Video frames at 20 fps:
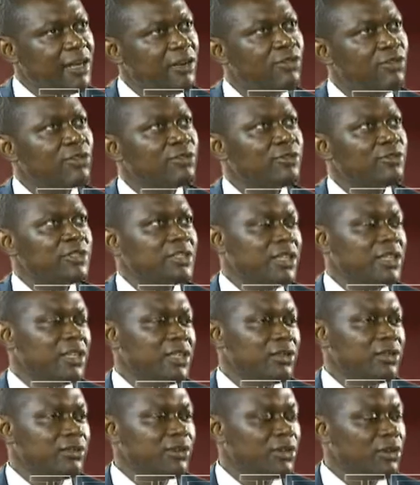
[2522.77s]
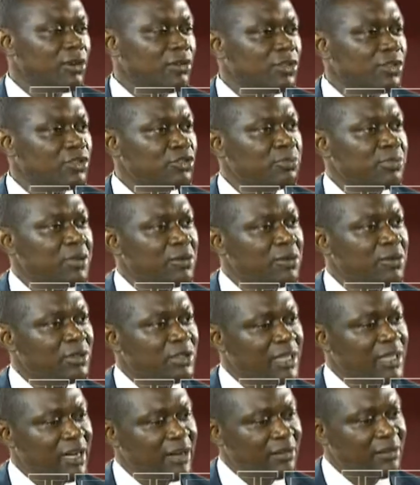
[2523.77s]
God for the ruling of the Supreme
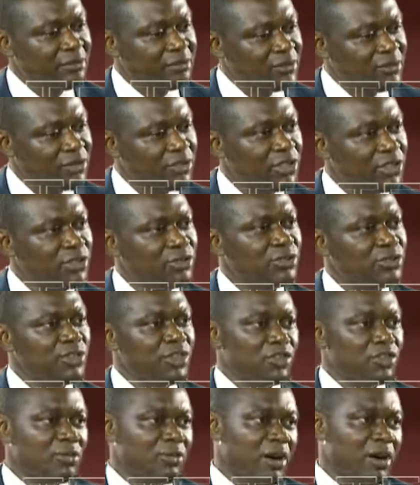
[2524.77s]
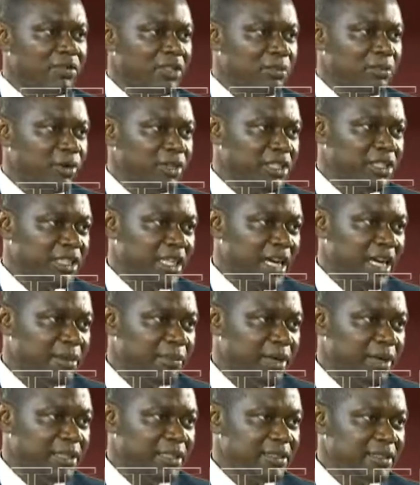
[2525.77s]
Court that reduced the number of the political
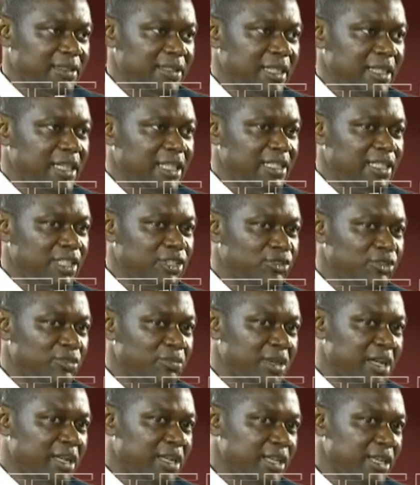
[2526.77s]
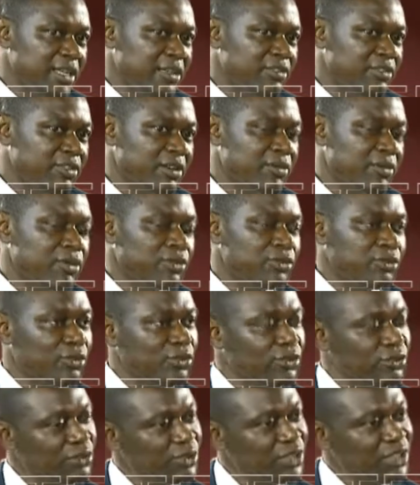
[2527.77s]
parties. There should be a legal framework to
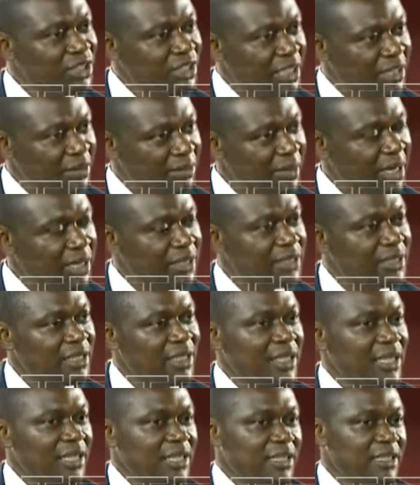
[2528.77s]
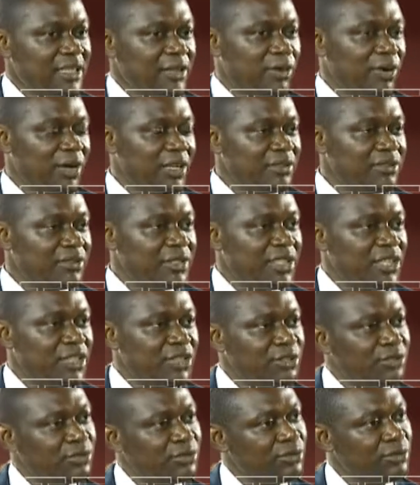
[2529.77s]
also checkmate the
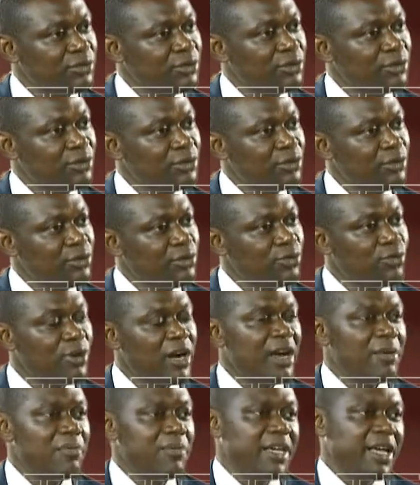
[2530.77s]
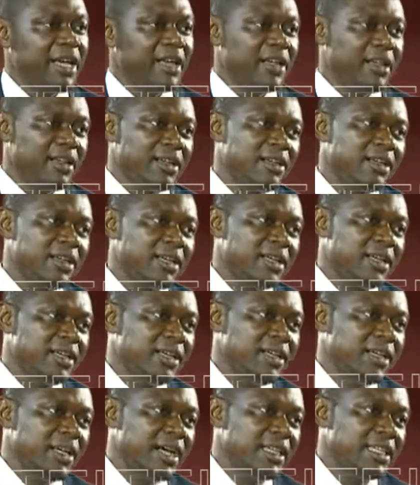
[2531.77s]
qualification for who can be
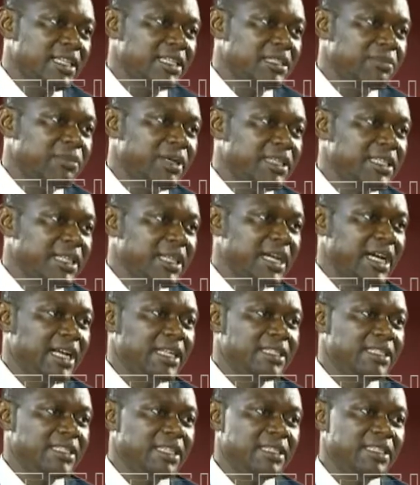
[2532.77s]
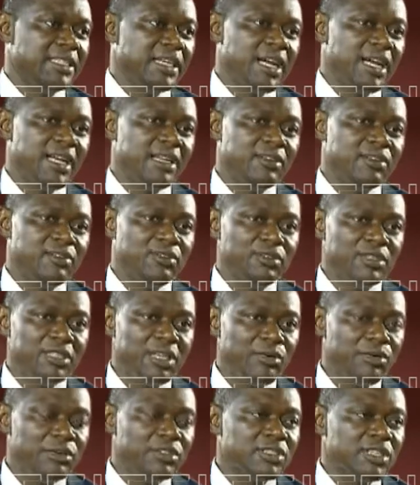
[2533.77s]
an independent candidate and
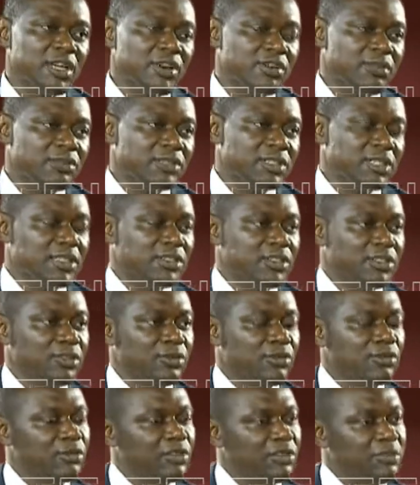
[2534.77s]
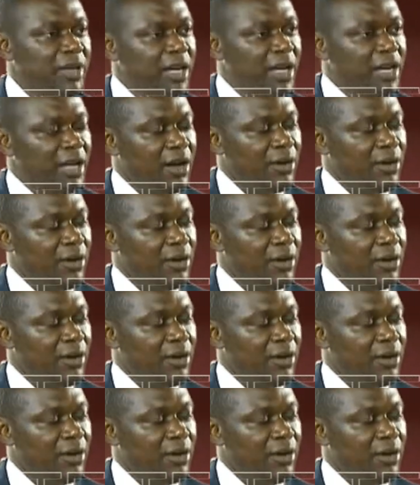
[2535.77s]
under what circumstances it could be allowed.